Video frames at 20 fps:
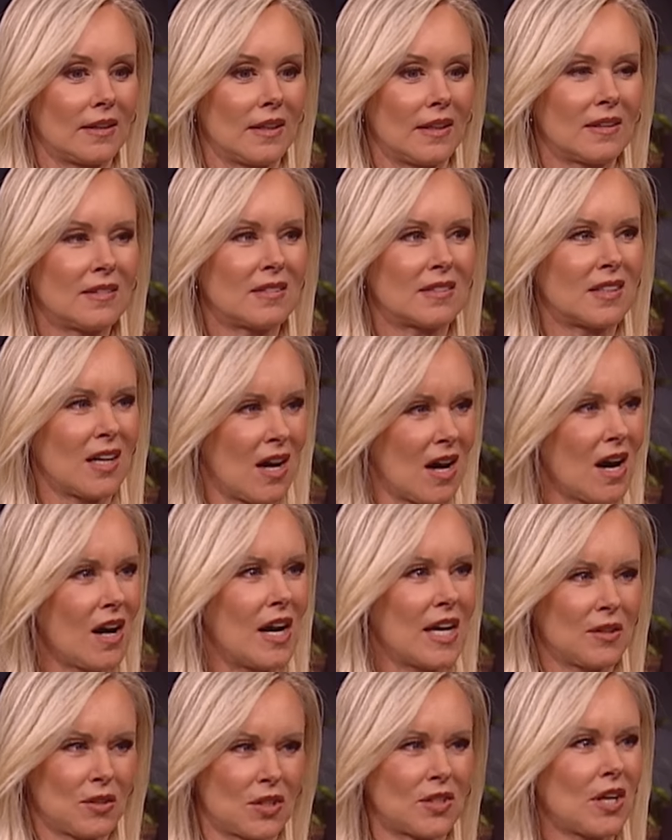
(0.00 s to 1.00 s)
And it's tough.
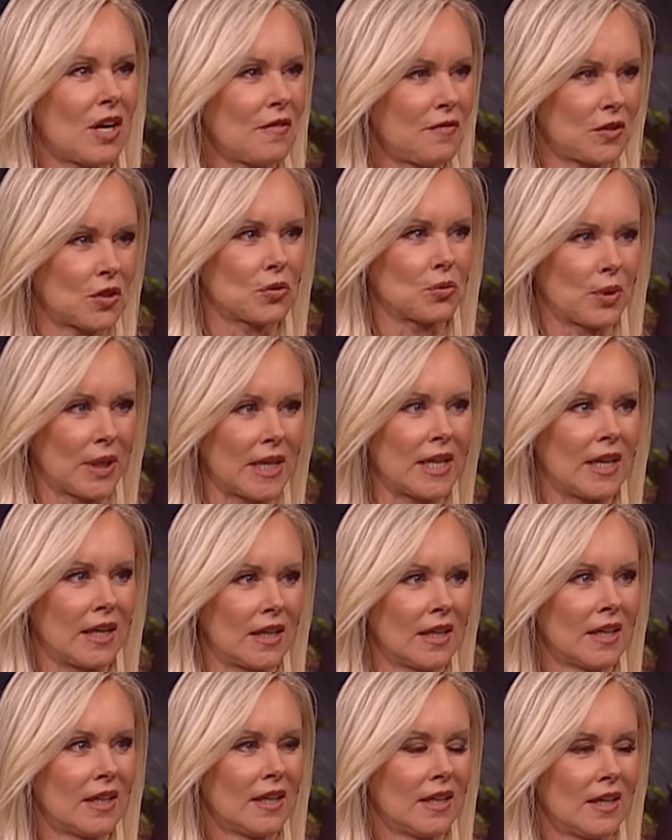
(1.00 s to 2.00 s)
It's tough to read.